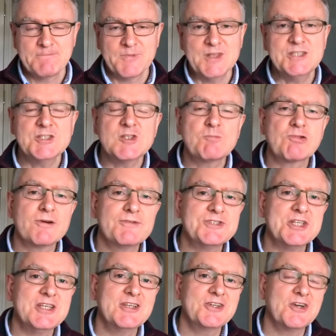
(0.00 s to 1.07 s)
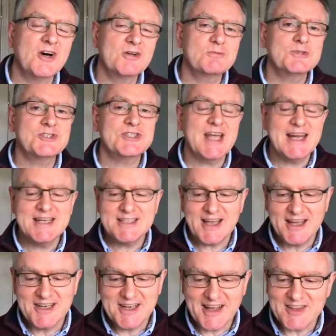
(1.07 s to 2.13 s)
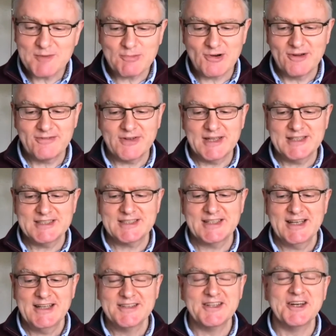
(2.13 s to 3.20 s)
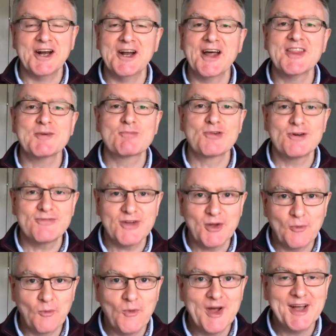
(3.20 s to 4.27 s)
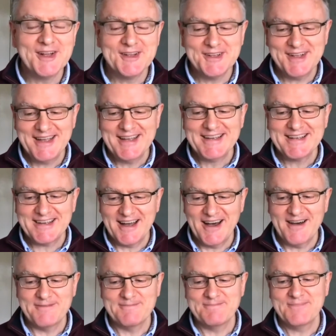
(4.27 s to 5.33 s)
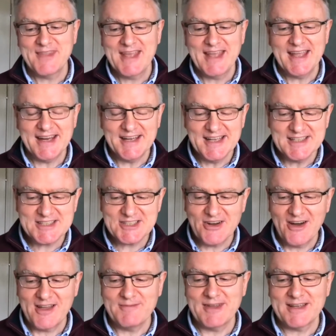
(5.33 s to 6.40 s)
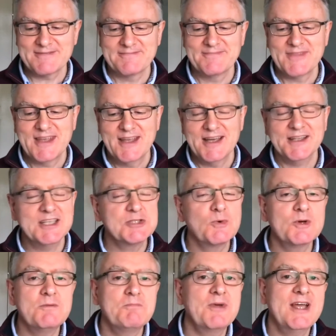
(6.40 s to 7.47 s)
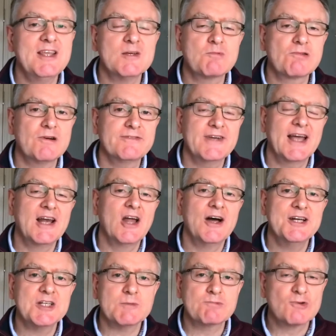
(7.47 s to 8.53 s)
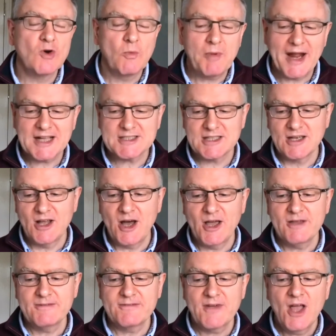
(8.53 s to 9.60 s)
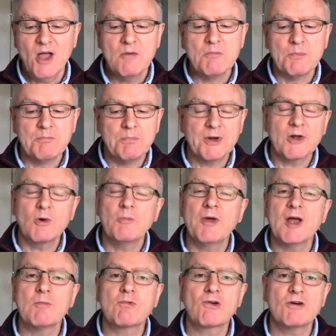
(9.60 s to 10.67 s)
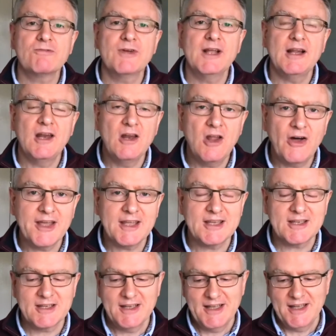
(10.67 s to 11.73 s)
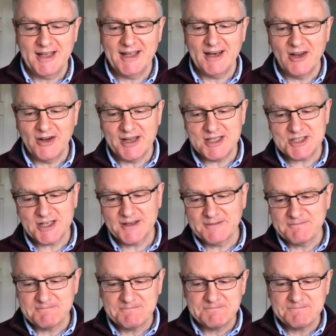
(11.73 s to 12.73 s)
This is a prophecy that God will send another prophet, that another prophet will come in his timing. And this wouldn't be the prophet Elijah brought back to life, but it will be a prophet like Elijah.